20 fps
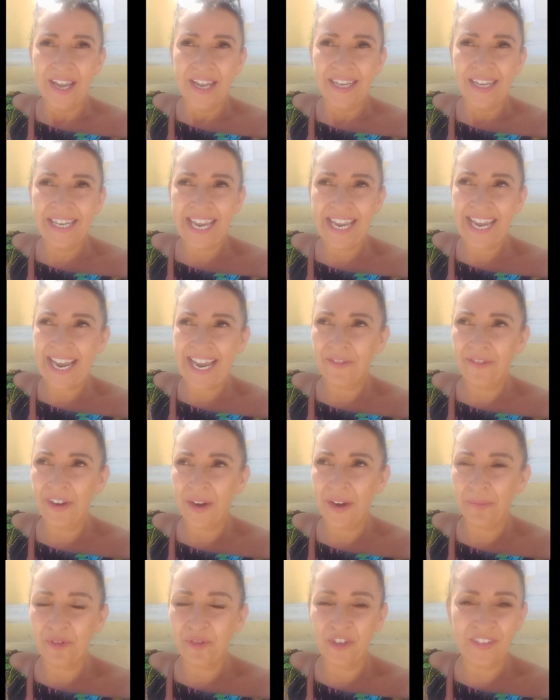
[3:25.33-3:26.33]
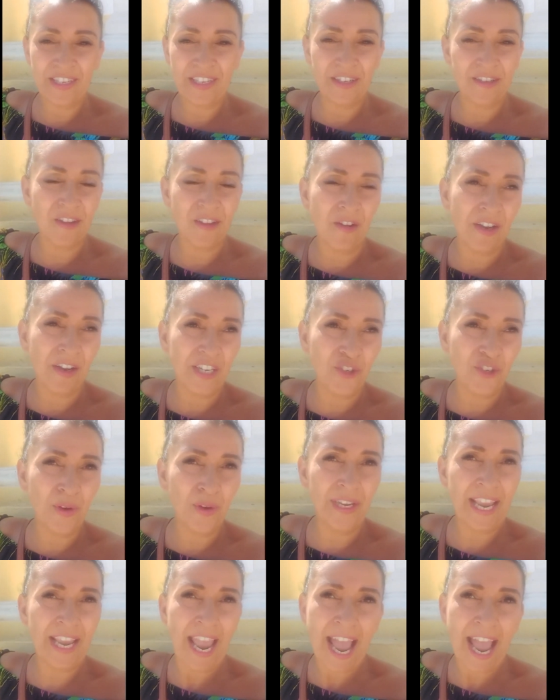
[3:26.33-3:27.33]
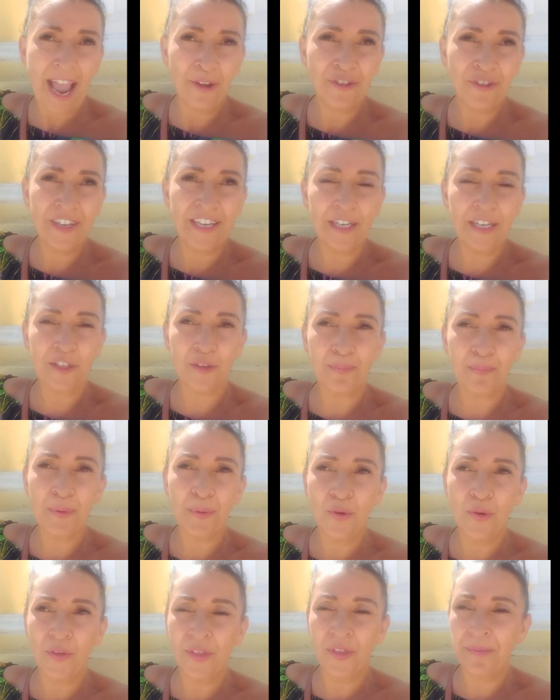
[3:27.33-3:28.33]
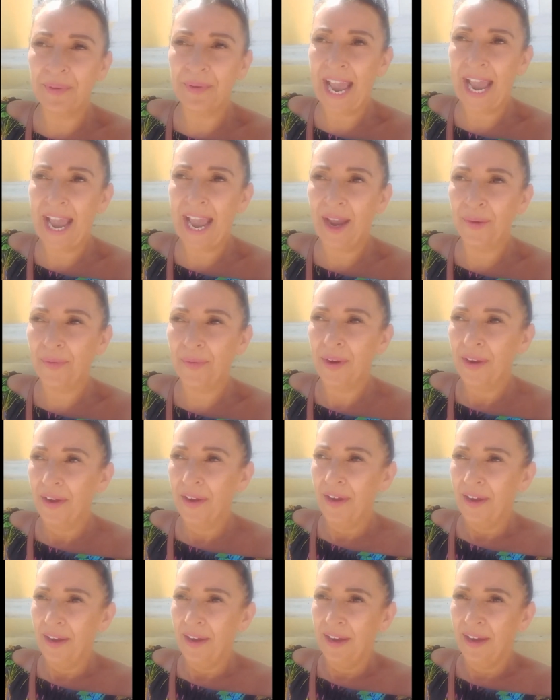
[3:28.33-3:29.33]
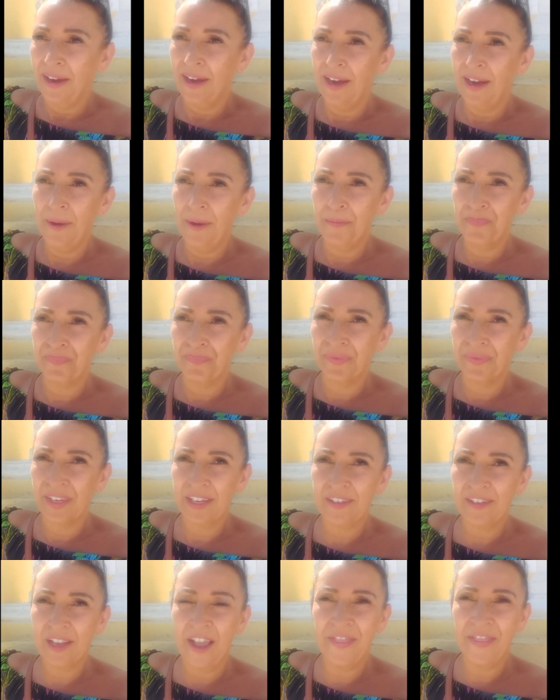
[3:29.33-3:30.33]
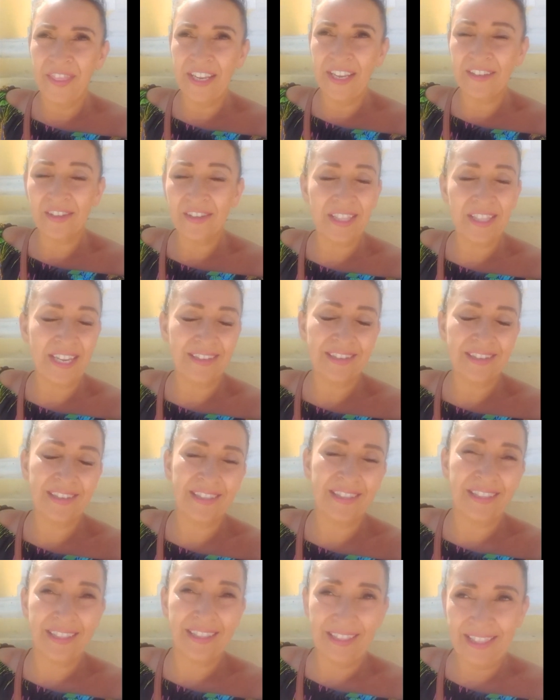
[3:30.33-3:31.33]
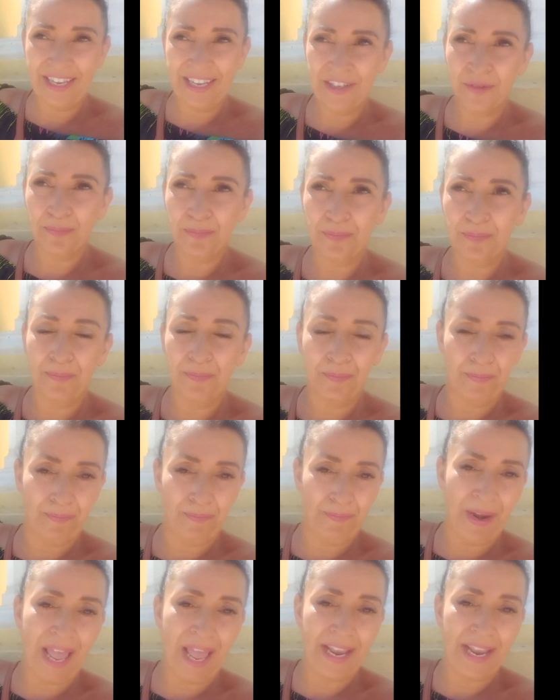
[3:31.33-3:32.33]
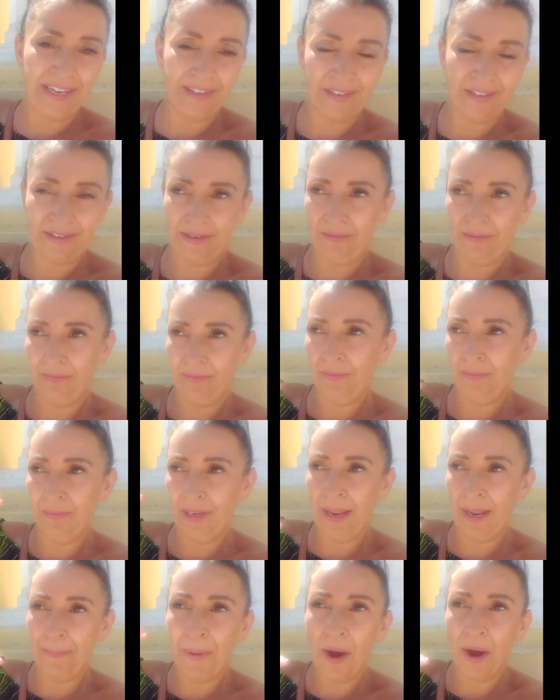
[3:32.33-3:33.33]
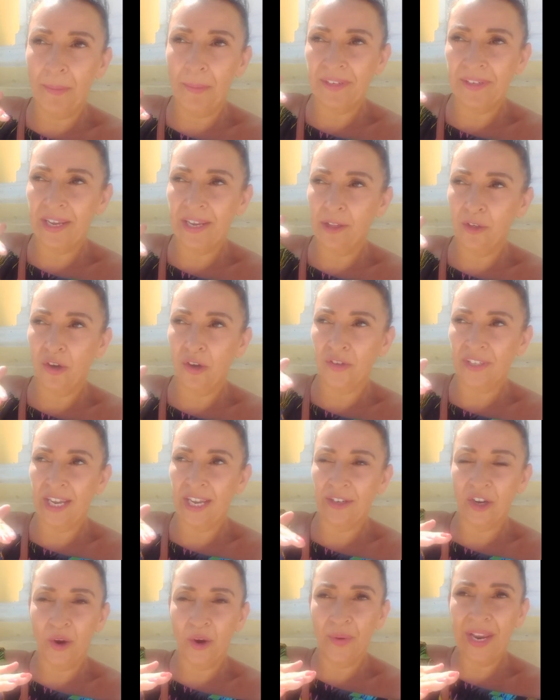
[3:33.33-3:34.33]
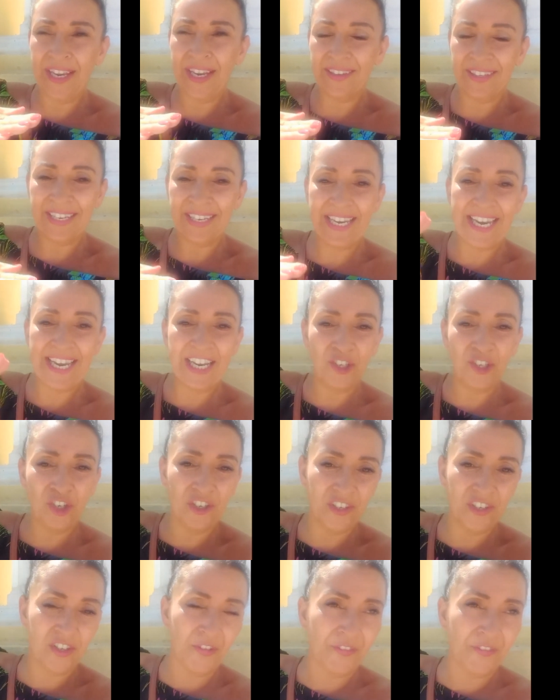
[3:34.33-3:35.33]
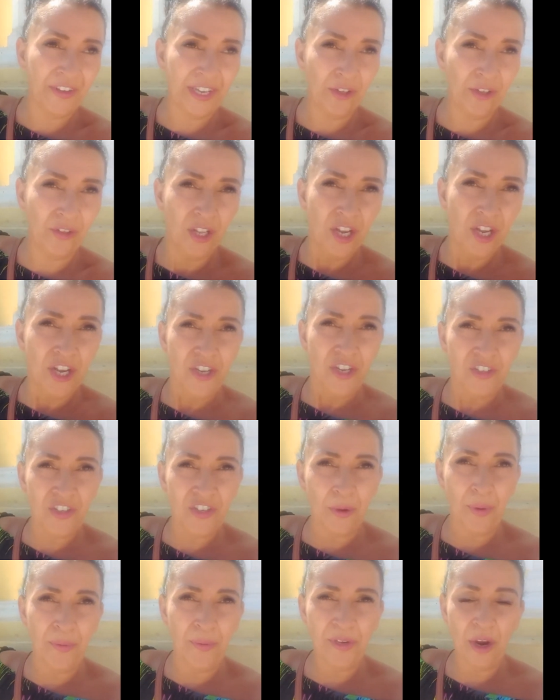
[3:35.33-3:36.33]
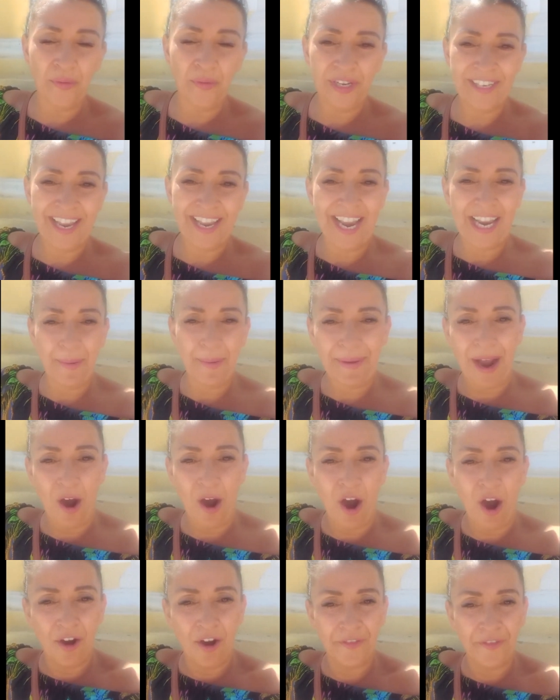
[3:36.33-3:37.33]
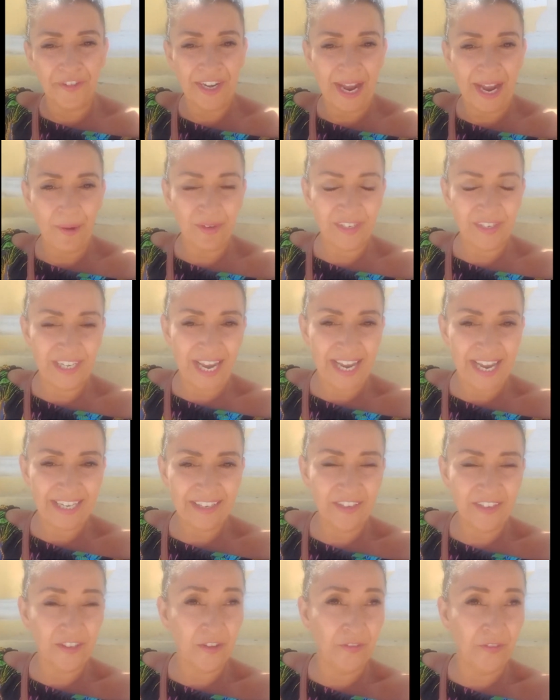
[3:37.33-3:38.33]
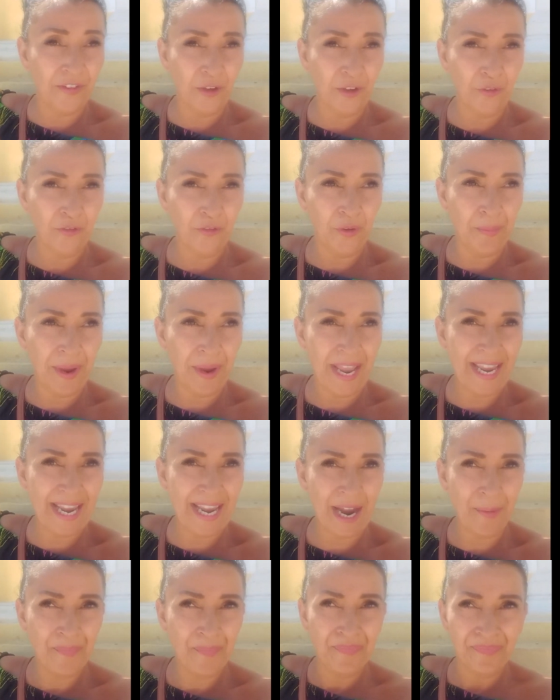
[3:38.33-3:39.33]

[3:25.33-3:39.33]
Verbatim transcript: near and I'm just starting to get out and explore them now. Um, and this, this, this place La Palma del Condado is near to Seville, so it would only take about half an hour to get into Seville from here.